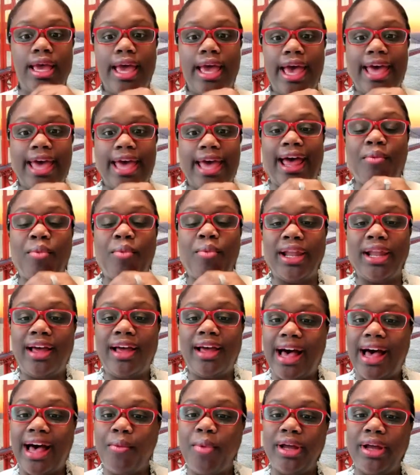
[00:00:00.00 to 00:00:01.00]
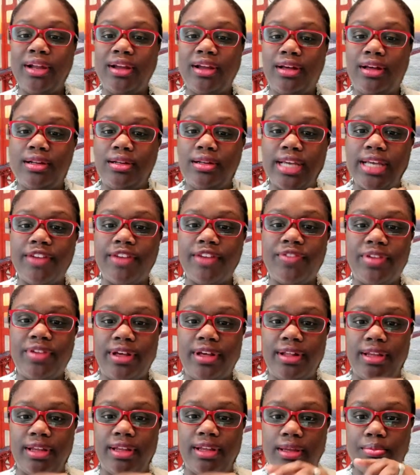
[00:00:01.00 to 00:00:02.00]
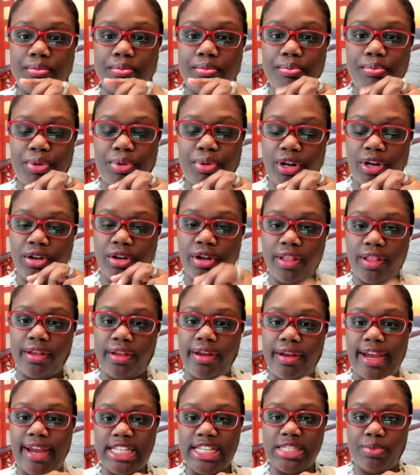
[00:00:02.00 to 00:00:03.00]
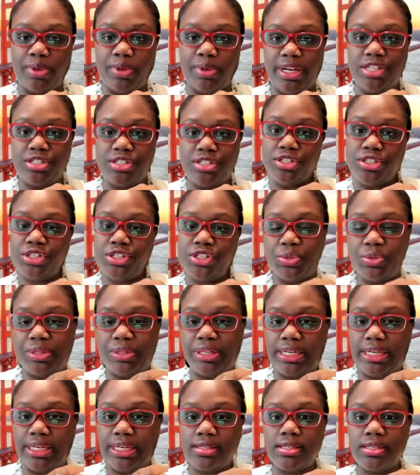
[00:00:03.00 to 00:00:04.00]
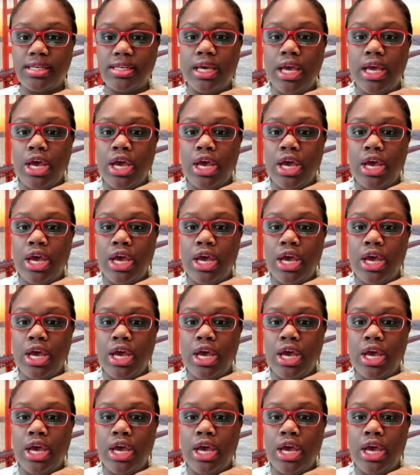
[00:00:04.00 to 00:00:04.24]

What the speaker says: And I wanna definitely put another explanation to this.